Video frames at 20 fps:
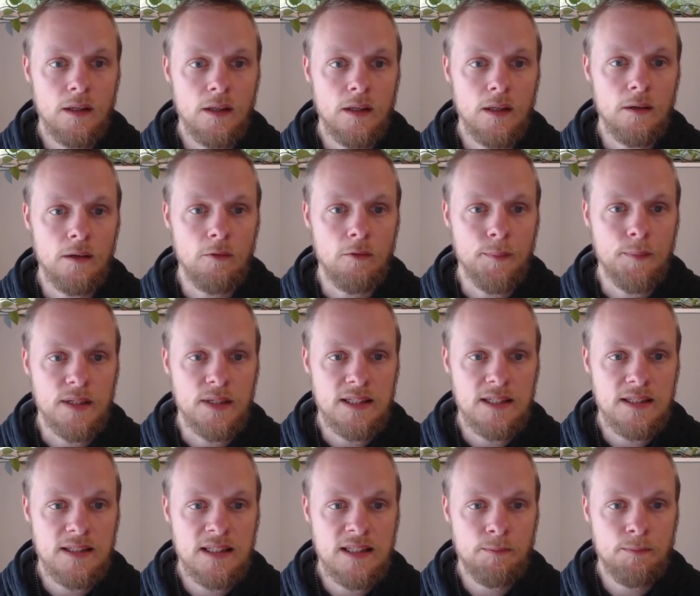we
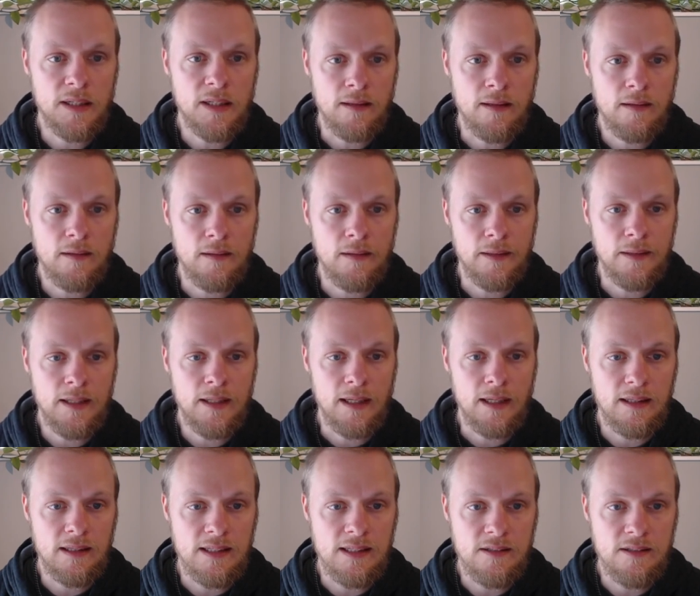must split the
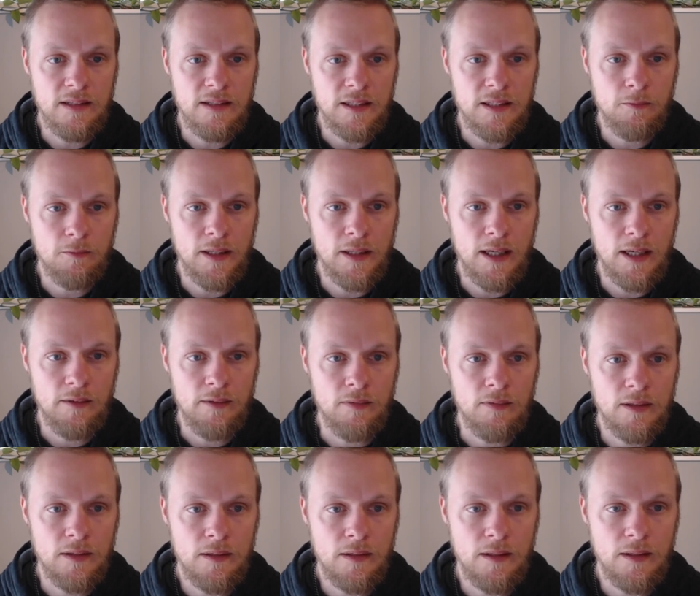data so that we have
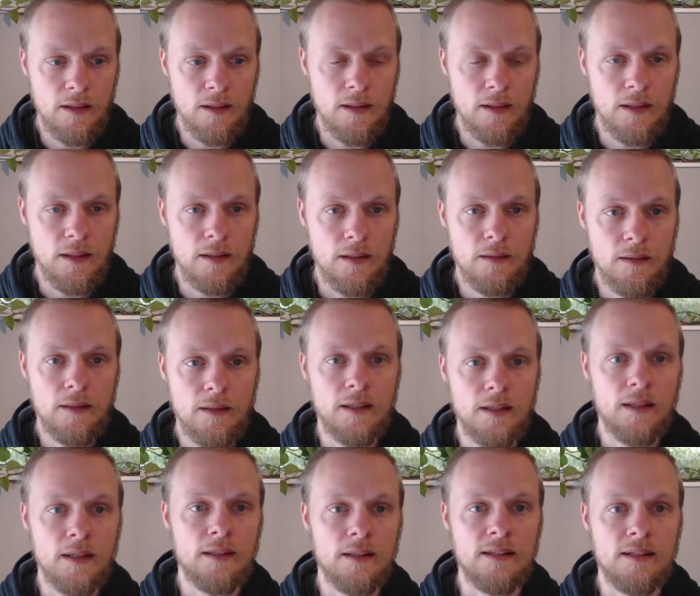
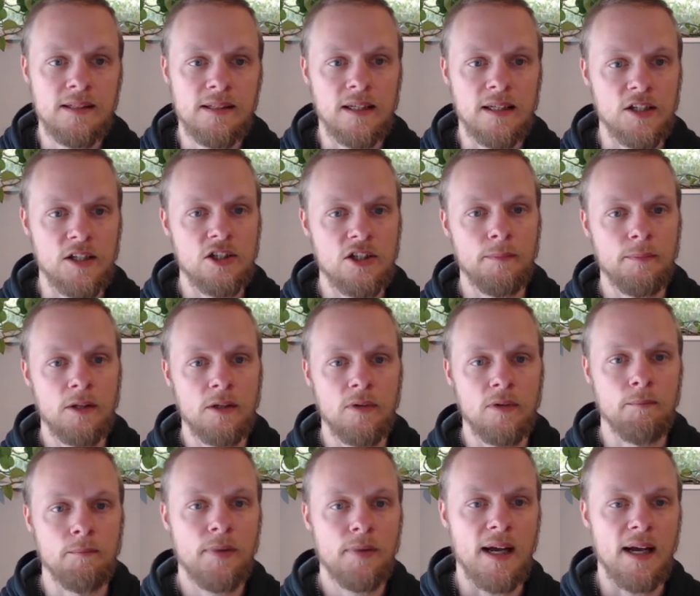a distinction between
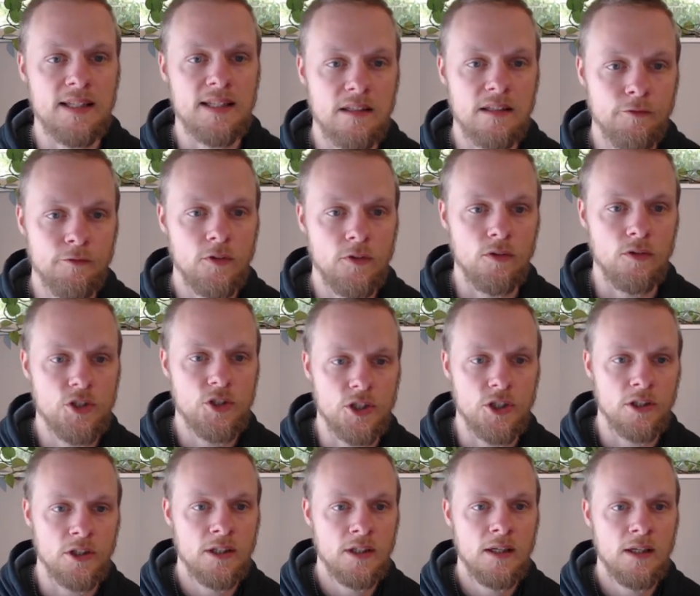past and future.
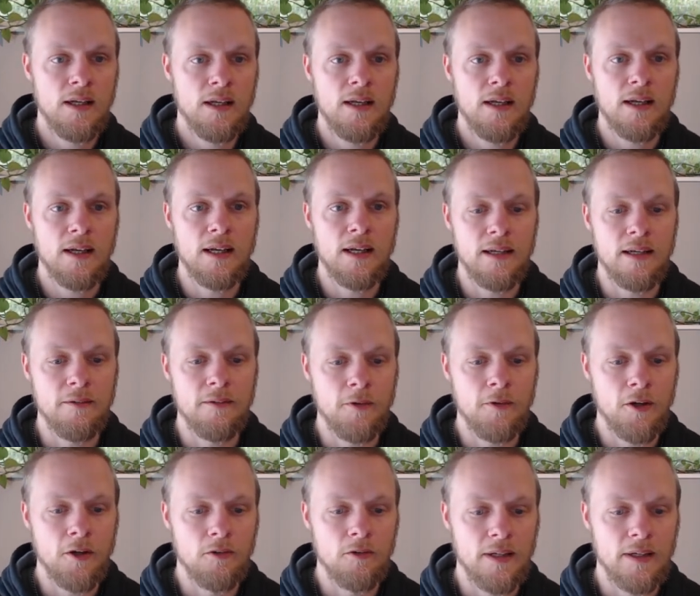And we
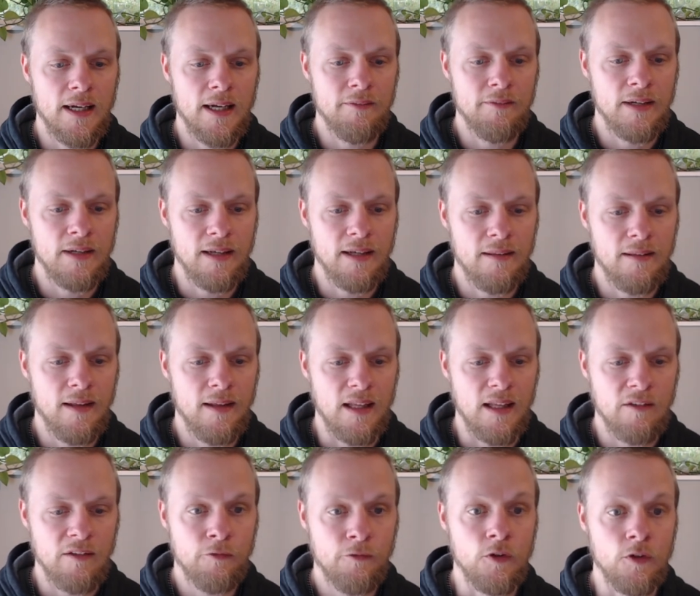only have
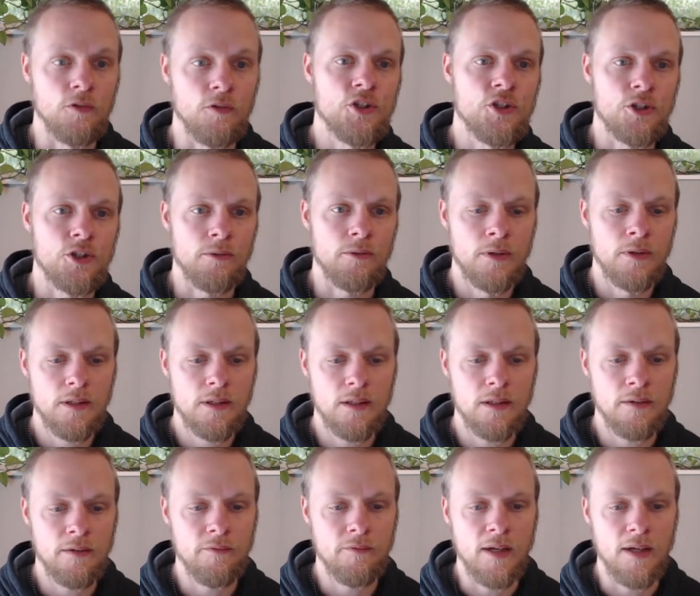98 future
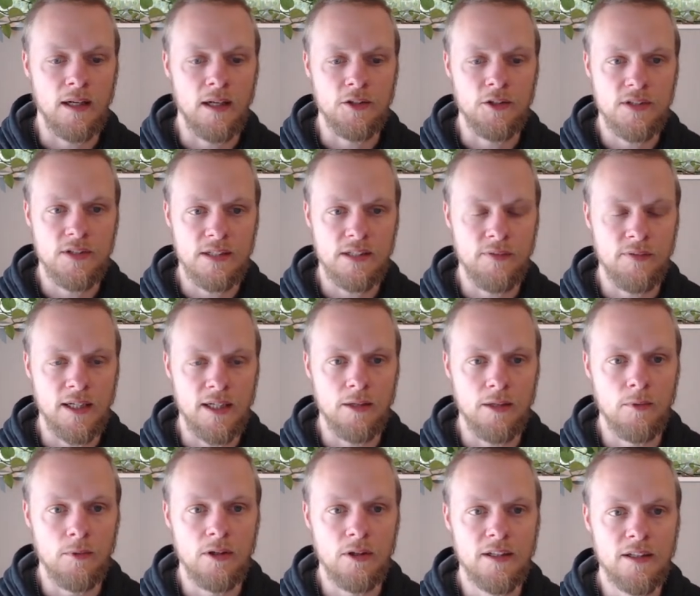values
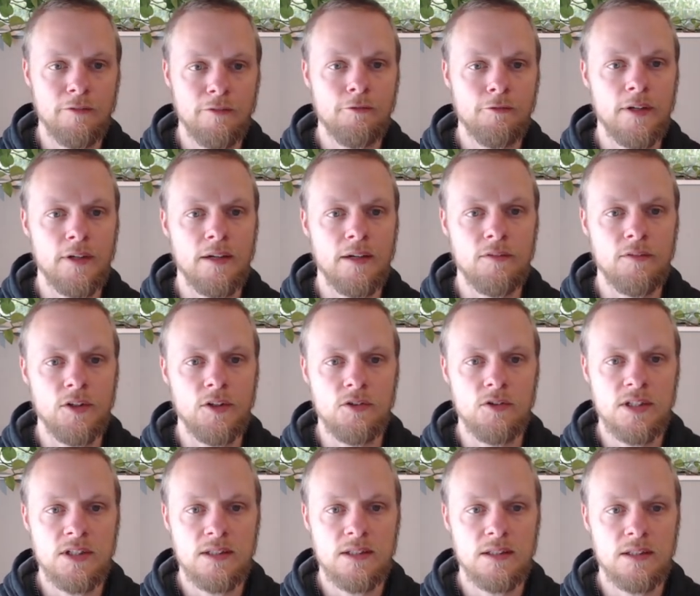available if we have
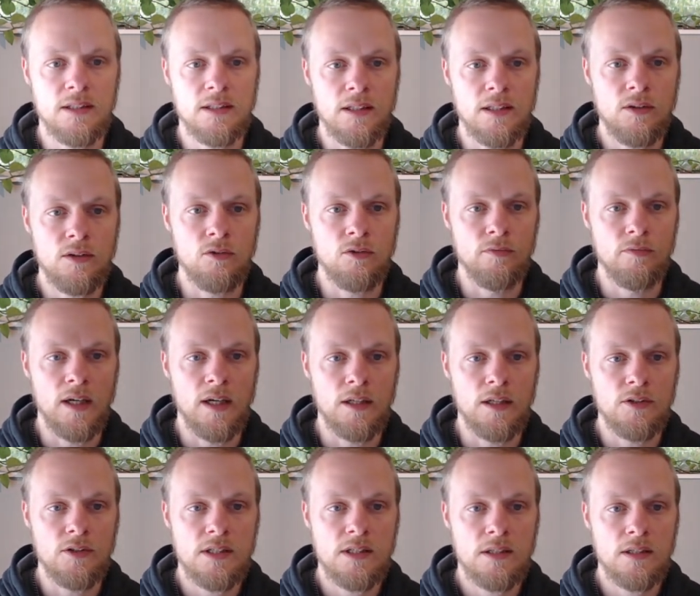used 2
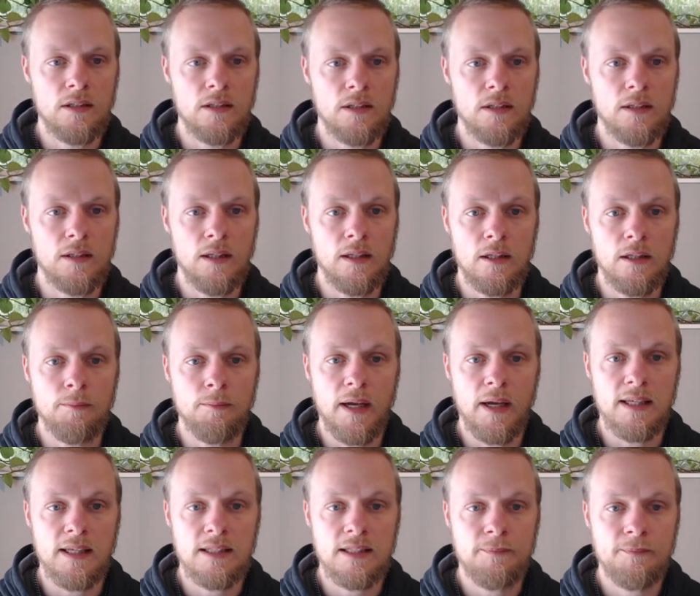values in the
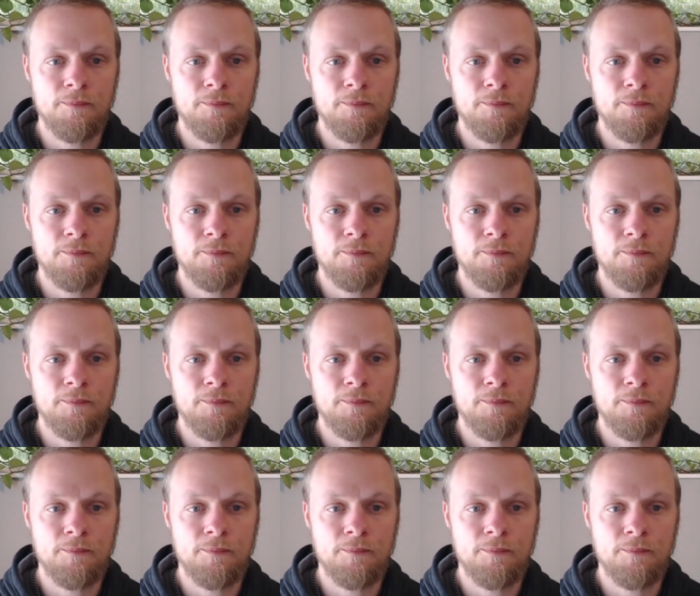past.